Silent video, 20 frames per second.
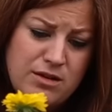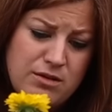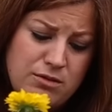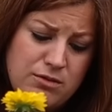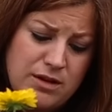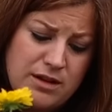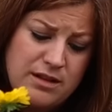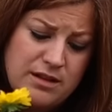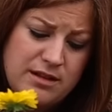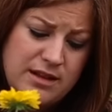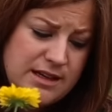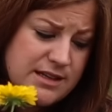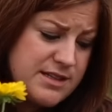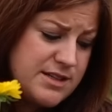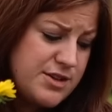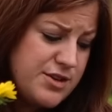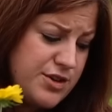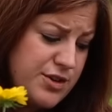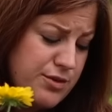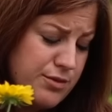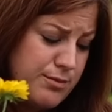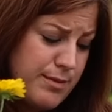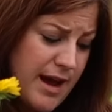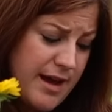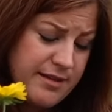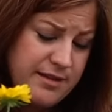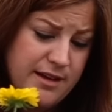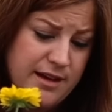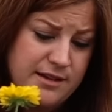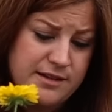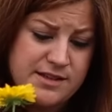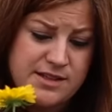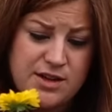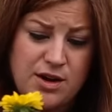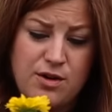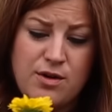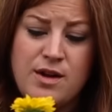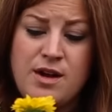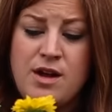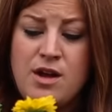with this new method.
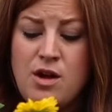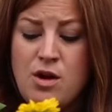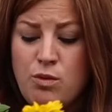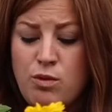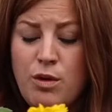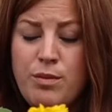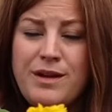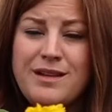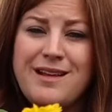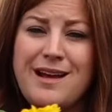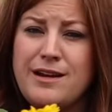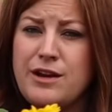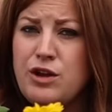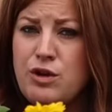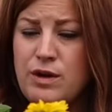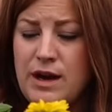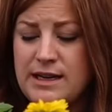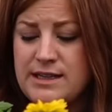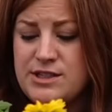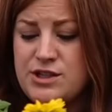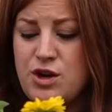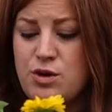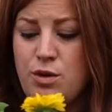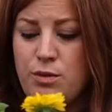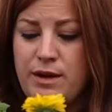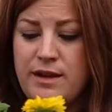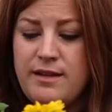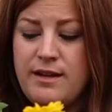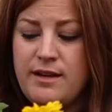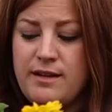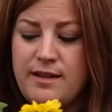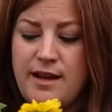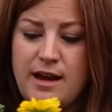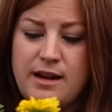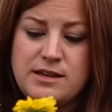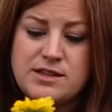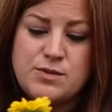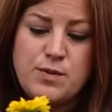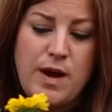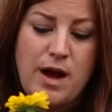So we'll be letting you guys know what we think of that
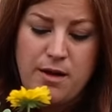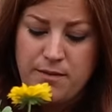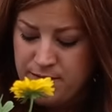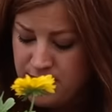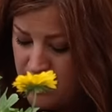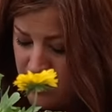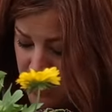as well.